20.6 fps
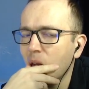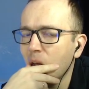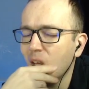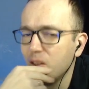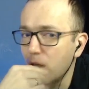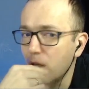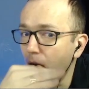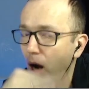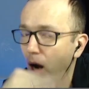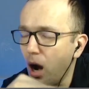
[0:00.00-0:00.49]

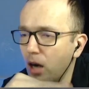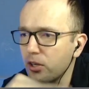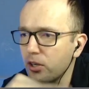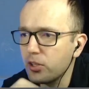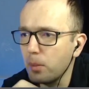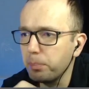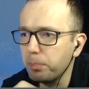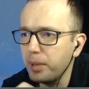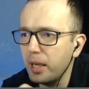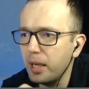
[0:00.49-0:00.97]
There are
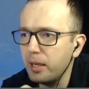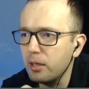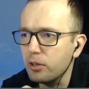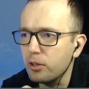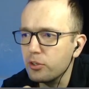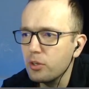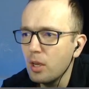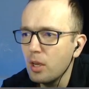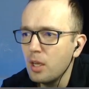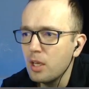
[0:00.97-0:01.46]
some
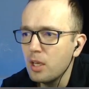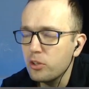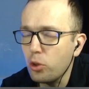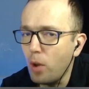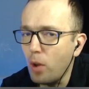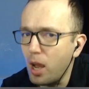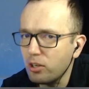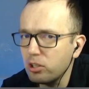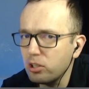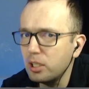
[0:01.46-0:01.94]
players.
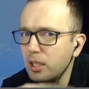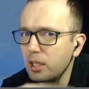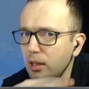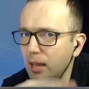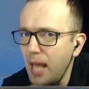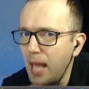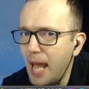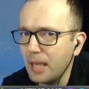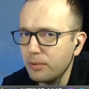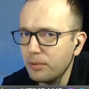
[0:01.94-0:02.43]
So actually in
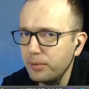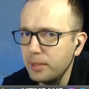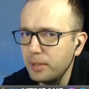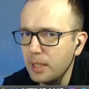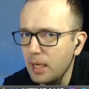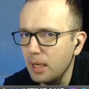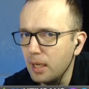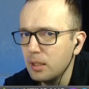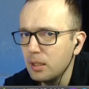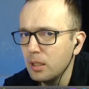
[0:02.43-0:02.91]

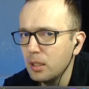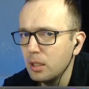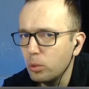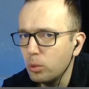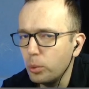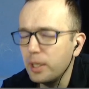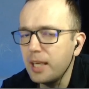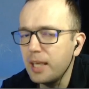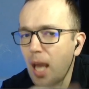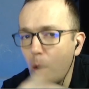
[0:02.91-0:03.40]
Latvia,
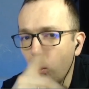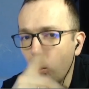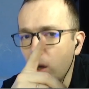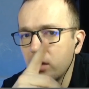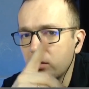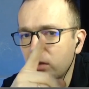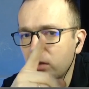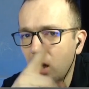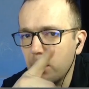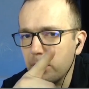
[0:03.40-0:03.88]
we have
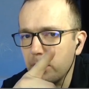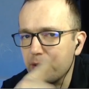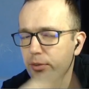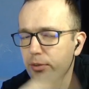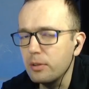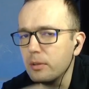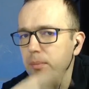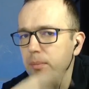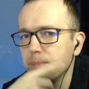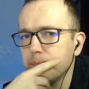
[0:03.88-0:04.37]
one
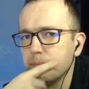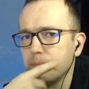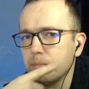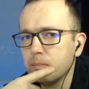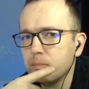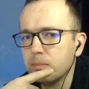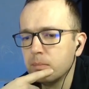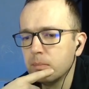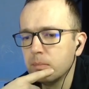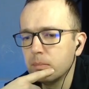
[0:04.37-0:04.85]
grandmaster,
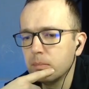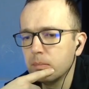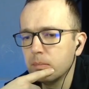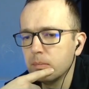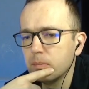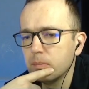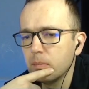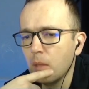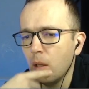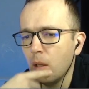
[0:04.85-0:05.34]

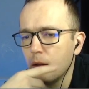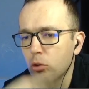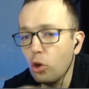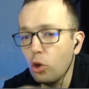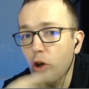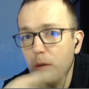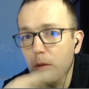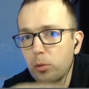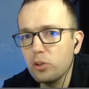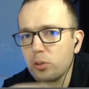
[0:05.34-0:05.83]

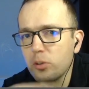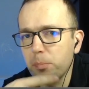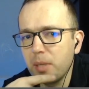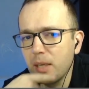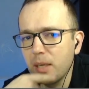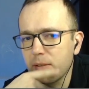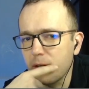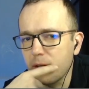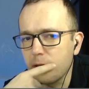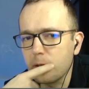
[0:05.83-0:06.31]
Normons
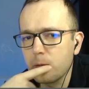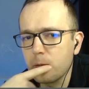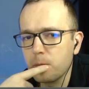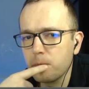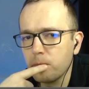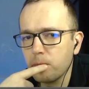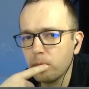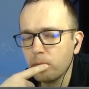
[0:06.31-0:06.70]
Miezis.